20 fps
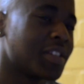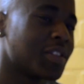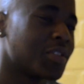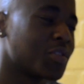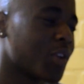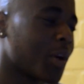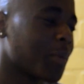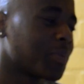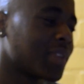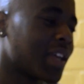he
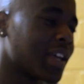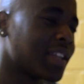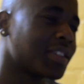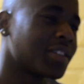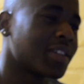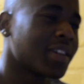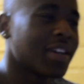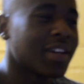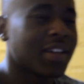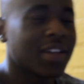dropped
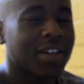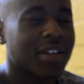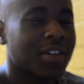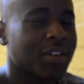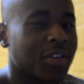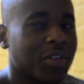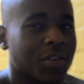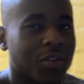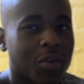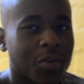that,
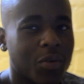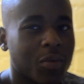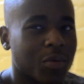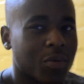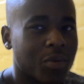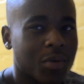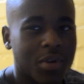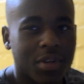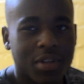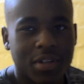you
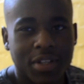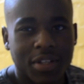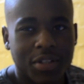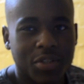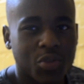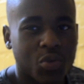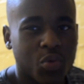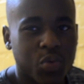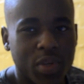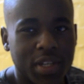know,
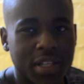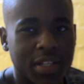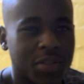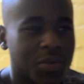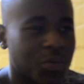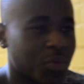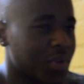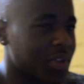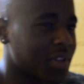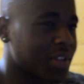
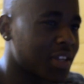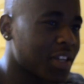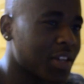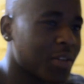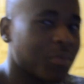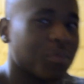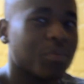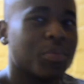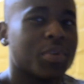tweet with him